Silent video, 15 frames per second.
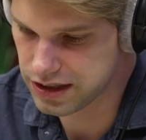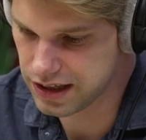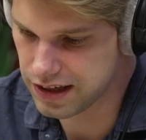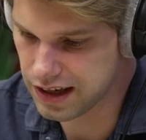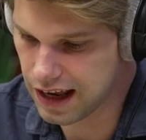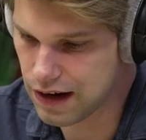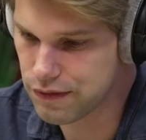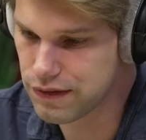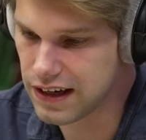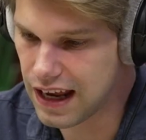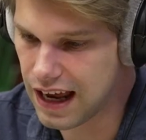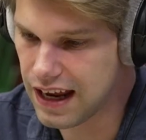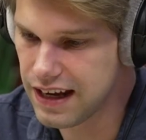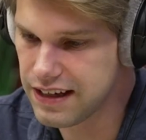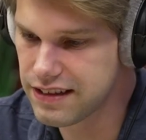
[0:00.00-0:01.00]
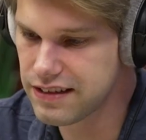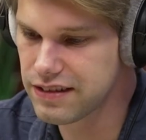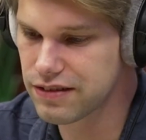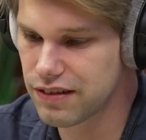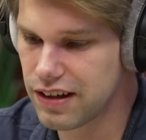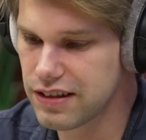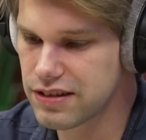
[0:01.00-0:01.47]
every
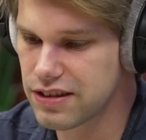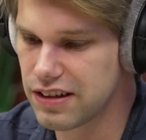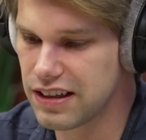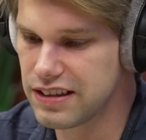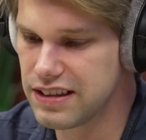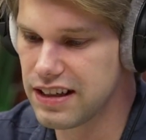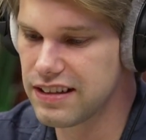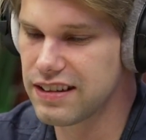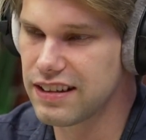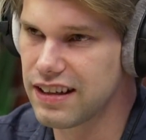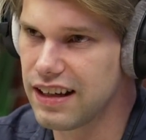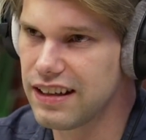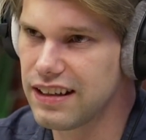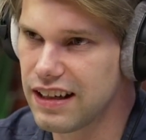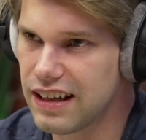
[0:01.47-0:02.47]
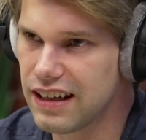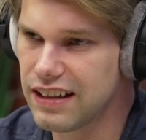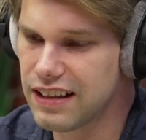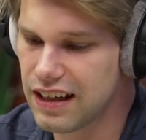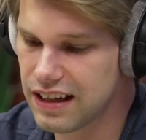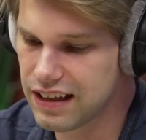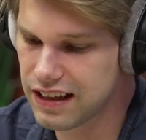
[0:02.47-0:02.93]
agent, right? So agentic
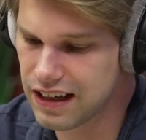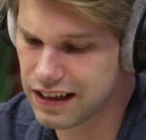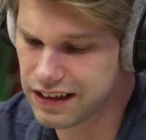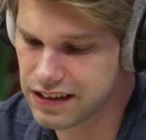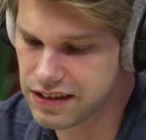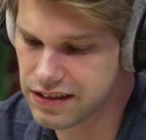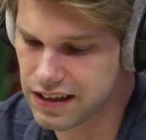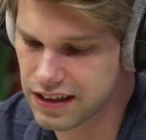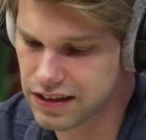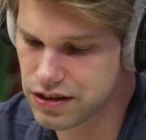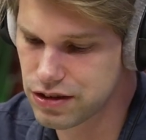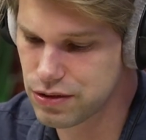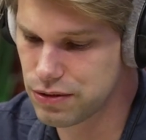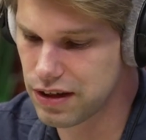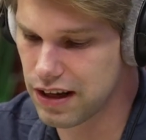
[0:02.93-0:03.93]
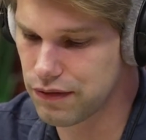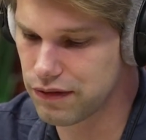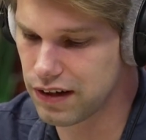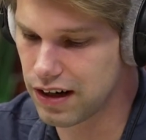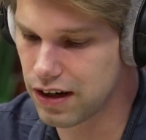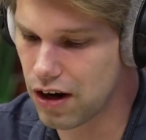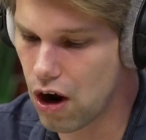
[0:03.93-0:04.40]
agents should have
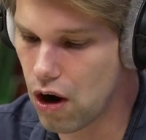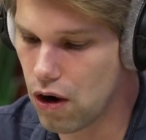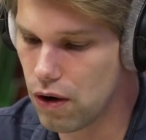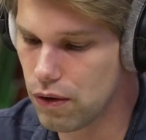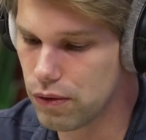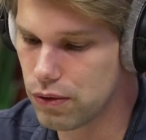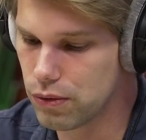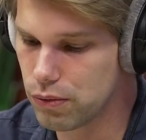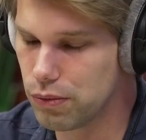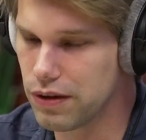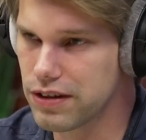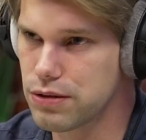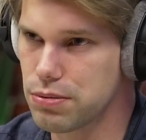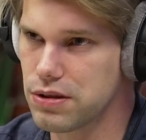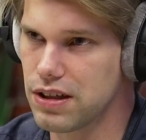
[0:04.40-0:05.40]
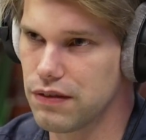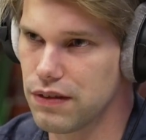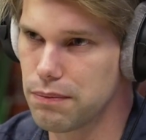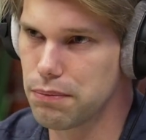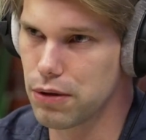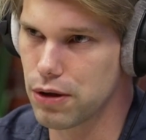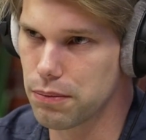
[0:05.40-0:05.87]
their own one
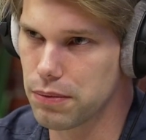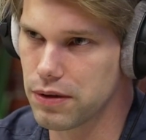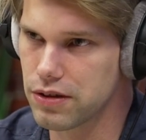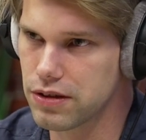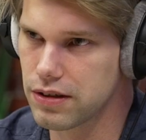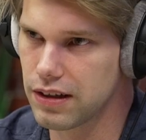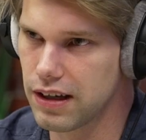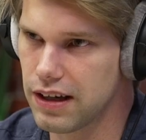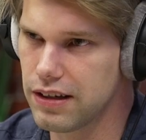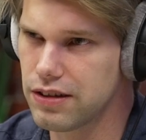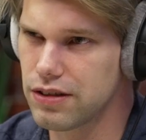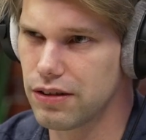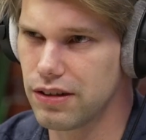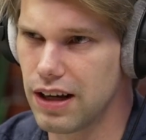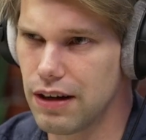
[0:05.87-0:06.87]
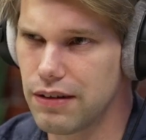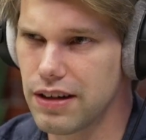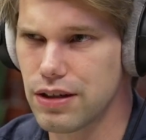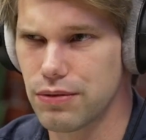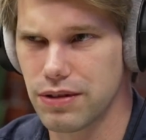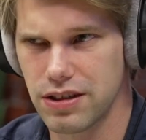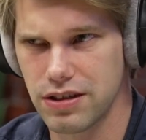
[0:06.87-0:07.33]
specific purpose. So
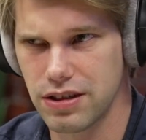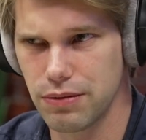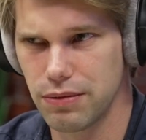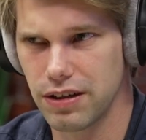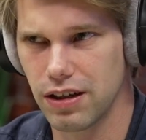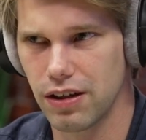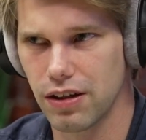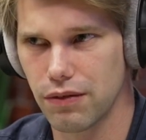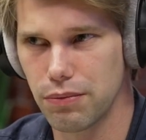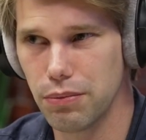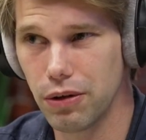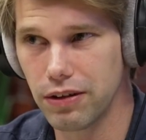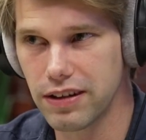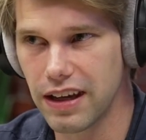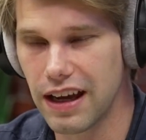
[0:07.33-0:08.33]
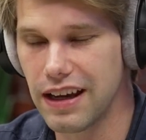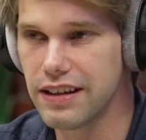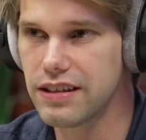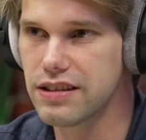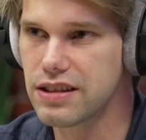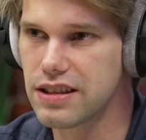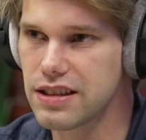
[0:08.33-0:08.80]
nowadays, what you see with a lot of
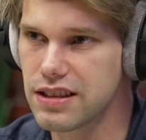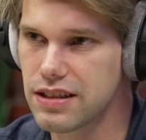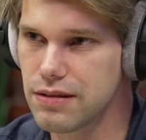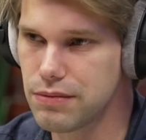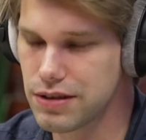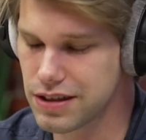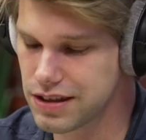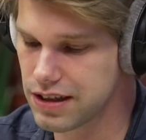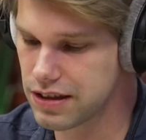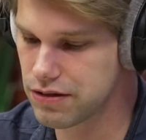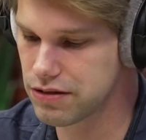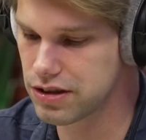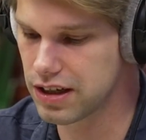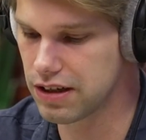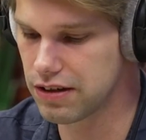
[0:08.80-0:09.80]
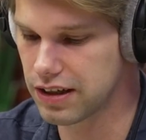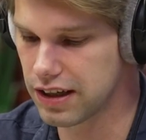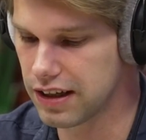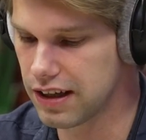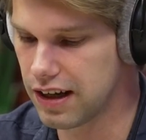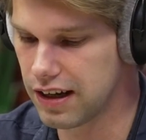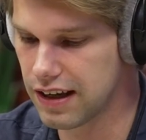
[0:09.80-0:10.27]
multi-agent systems is that you say,
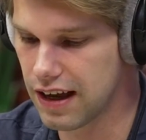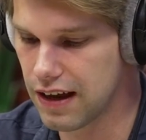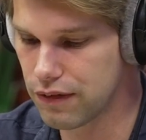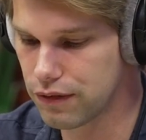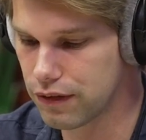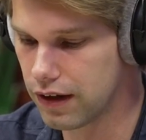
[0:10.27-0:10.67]
okay, I have